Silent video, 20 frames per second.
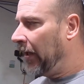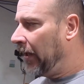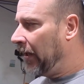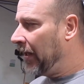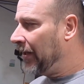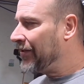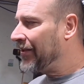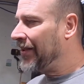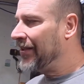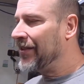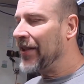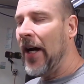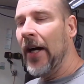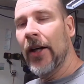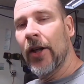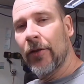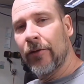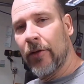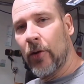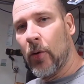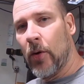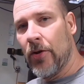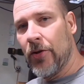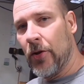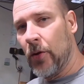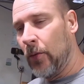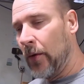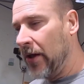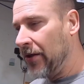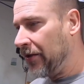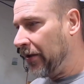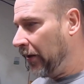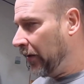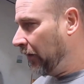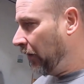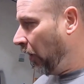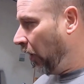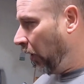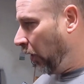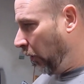his entire floors are
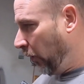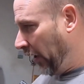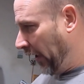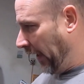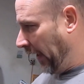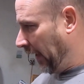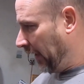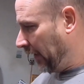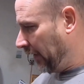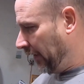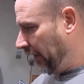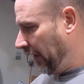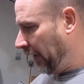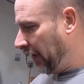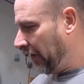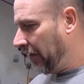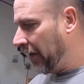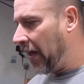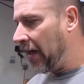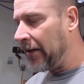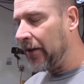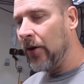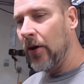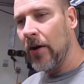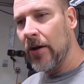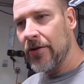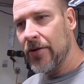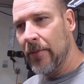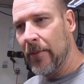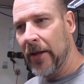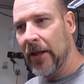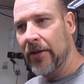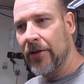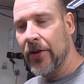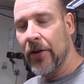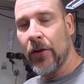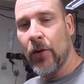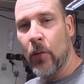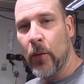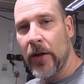rusted away. That car, somebody
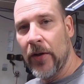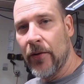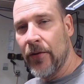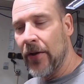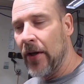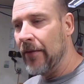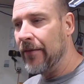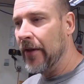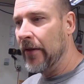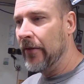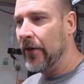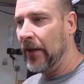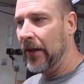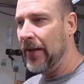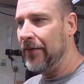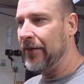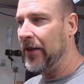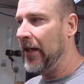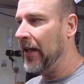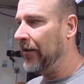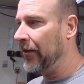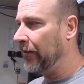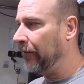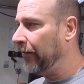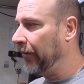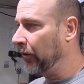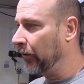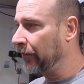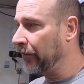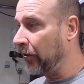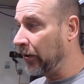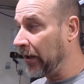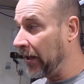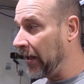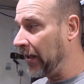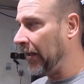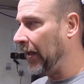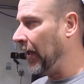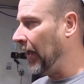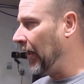took the wheels off of it, left it out in the field for
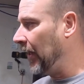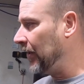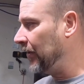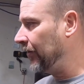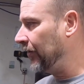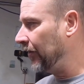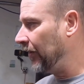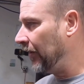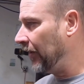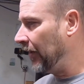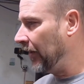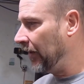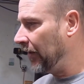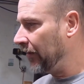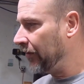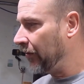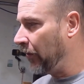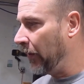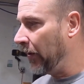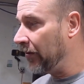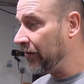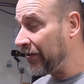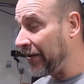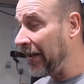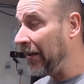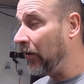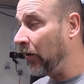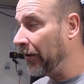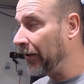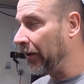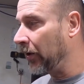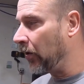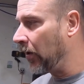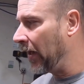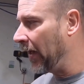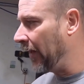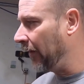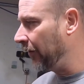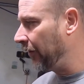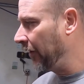decades, so it sat on the
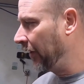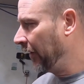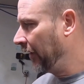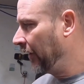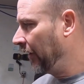ground.